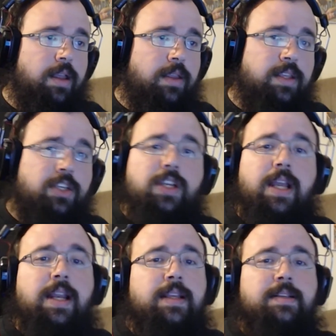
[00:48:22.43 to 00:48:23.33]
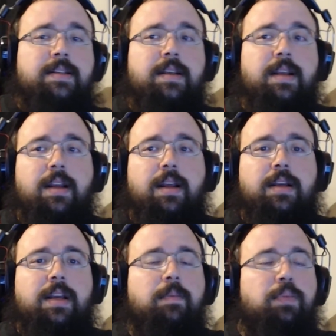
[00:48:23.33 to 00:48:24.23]
This shit is
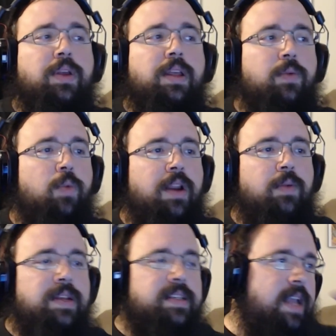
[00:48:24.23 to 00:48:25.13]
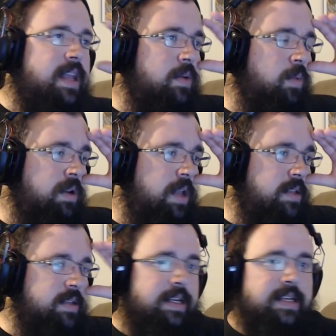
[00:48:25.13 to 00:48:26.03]
completely... What did we say the one day?
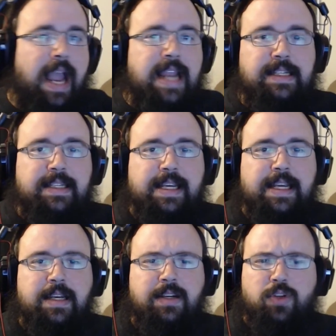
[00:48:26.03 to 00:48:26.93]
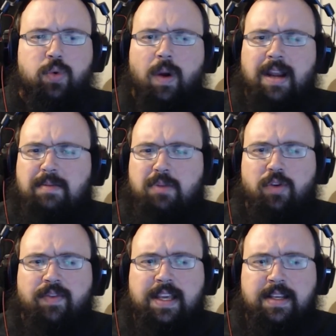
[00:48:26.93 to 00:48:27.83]
It's like 19, 20
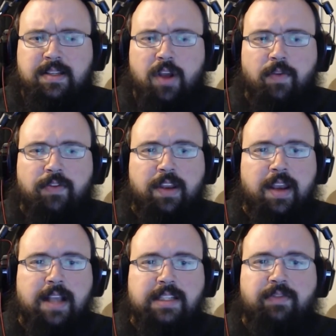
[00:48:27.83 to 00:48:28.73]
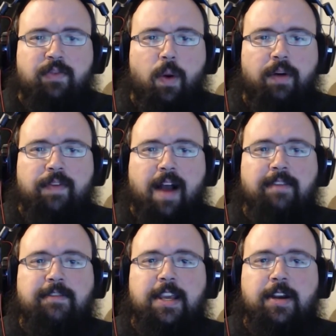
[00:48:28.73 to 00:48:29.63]
movies over the next 4 or
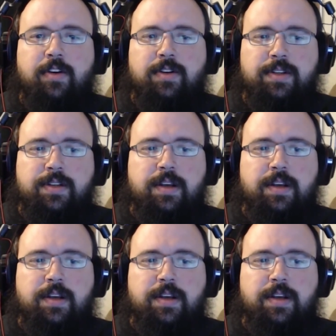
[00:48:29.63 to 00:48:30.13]
5 years.